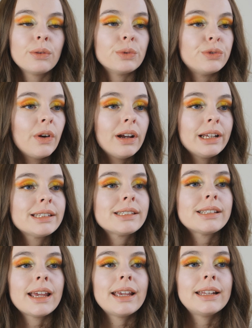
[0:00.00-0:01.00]
It was very
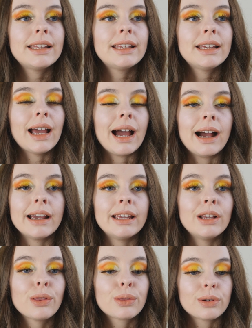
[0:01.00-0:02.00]
entertaining.
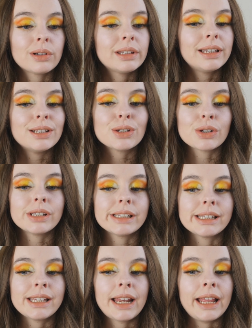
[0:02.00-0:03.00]
I thoroughly enjoyed
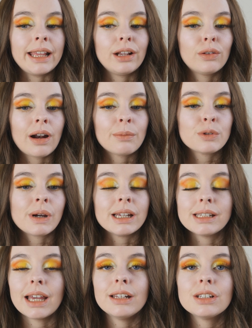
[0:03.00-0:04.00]
it. It grabbed my
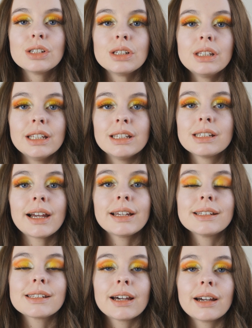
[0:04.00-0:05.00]
attention the
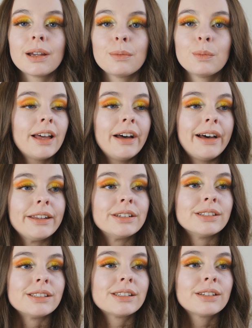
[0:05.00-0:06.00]
entire time,
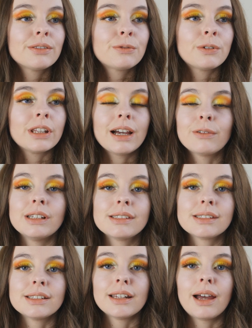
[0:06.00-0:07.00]
and for that
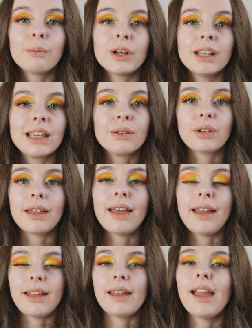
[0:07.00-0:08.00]
reason I'm gonna give it
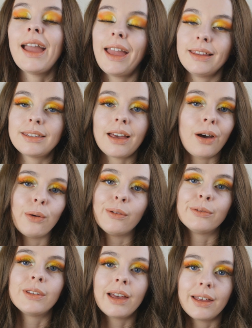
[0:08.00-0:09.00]
a 8 out
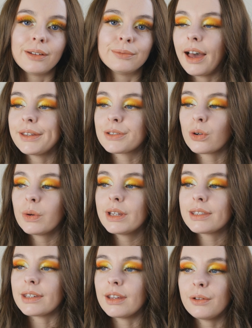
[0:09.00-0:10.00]
of 10. As
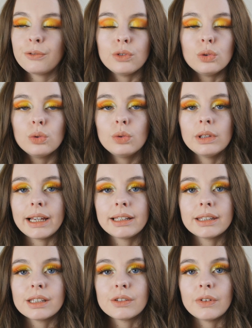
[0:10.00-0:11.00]
always, if you
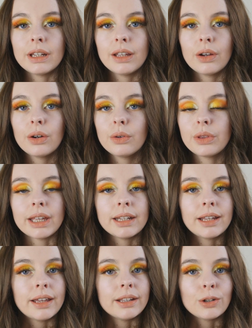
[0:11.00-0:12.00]
liked this video,
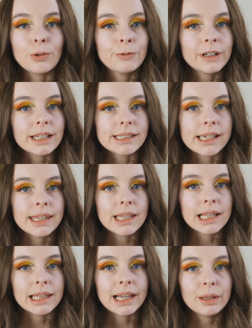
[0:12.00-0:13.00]
then don't forget to hit
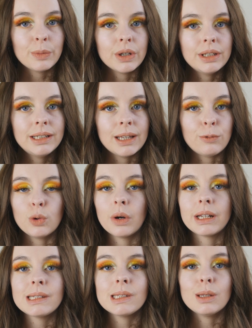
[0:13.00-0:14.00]
that like button. If you
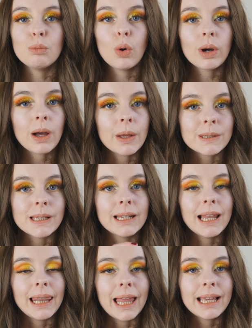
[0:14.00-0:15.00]
want to see more
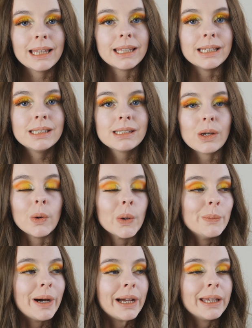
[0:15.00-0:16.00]
content like this
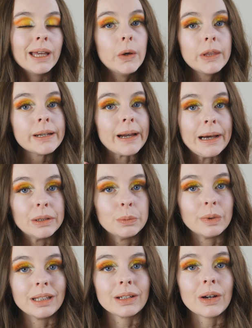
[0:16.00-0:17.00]
or my other
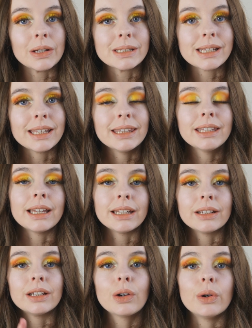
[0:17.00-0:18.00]
Hallobean content,
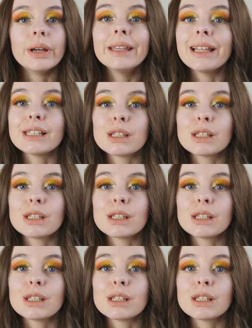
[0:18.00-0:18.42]
then go hit that